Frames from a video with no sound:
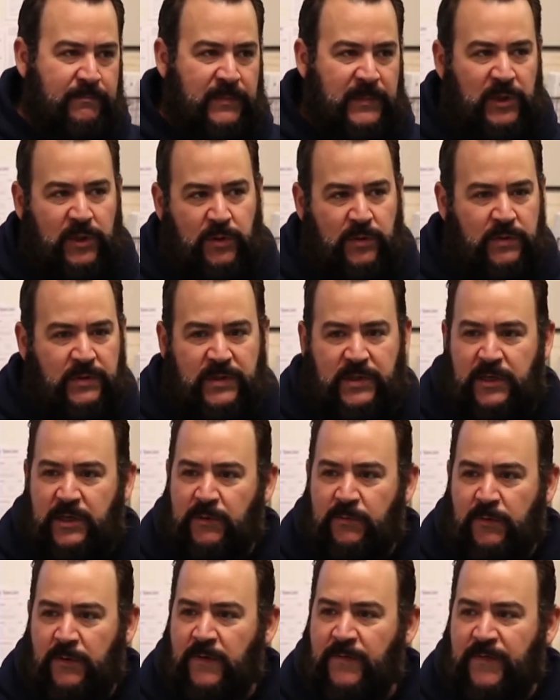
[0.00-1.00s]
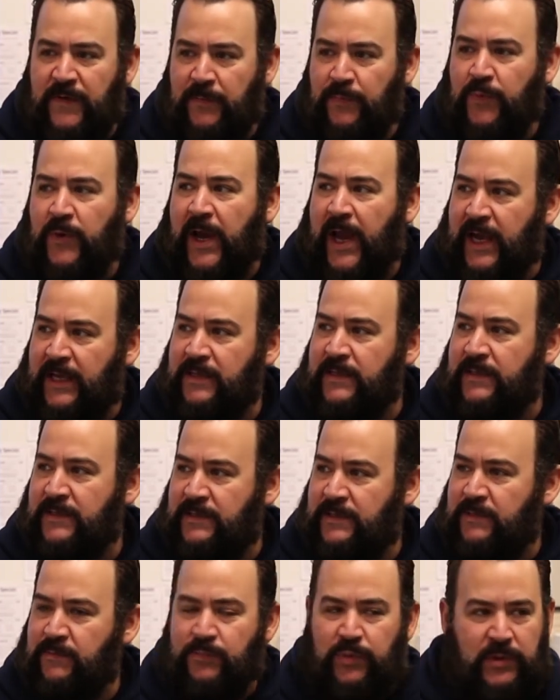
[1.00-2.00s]
use good roofing
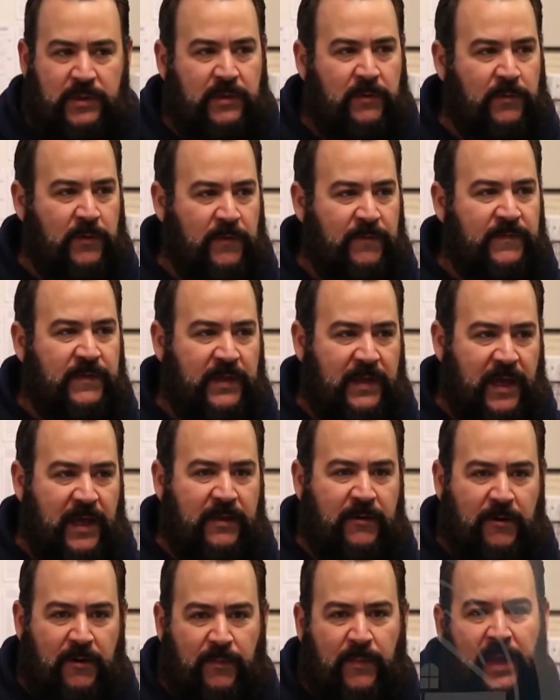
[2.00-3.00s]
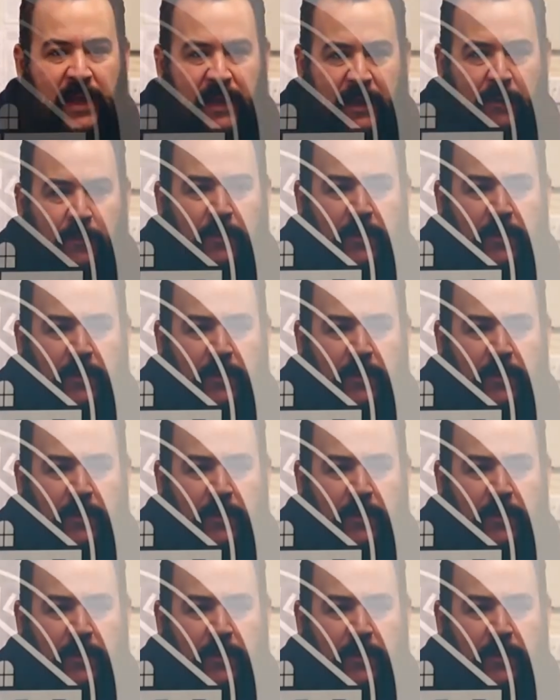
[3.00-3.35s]
practice and put the roof together and make it